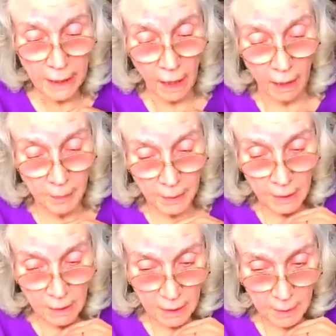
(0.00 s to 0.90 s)
up,
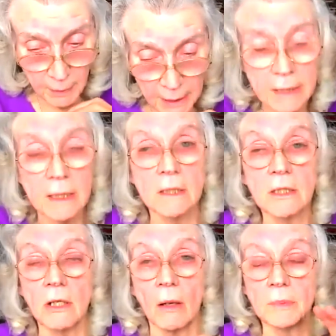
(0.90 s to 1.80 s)
the police had
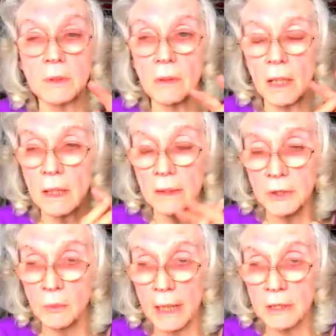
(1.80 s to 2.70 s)
stopped a
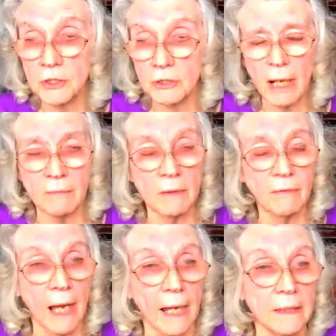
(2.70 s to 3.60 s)
New Age traveller
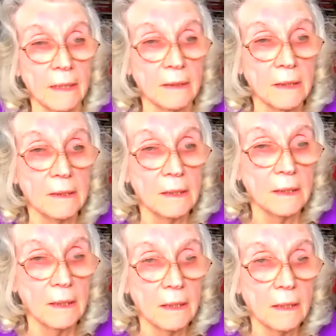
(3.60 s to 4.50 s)
van
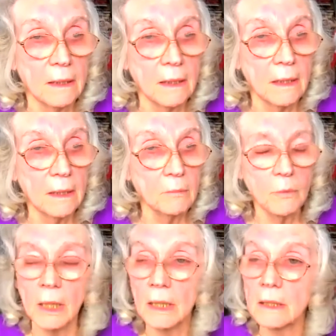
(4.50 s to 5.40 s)
and
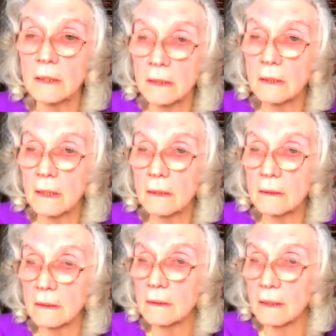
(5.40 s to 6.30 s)
were
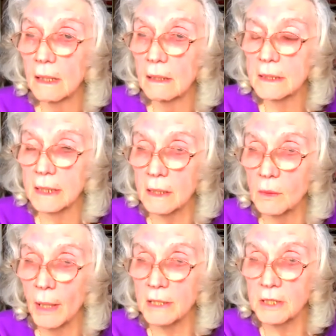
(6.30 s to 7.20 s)
asking
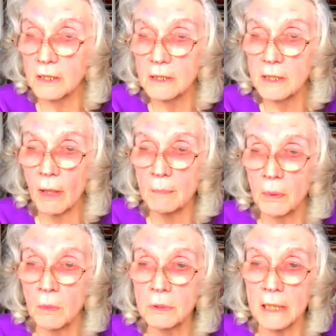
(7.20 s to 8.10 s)
questions. So I
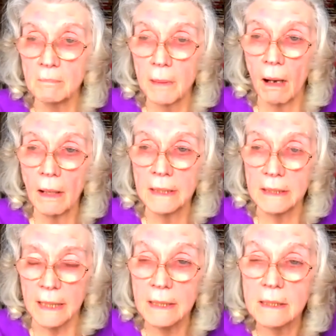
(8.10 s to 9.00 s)
pulled in
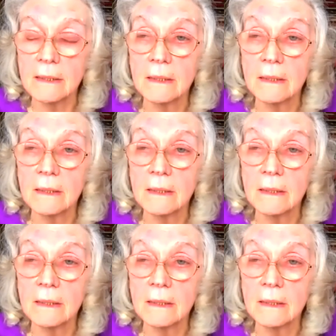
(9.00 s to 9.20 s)
behind it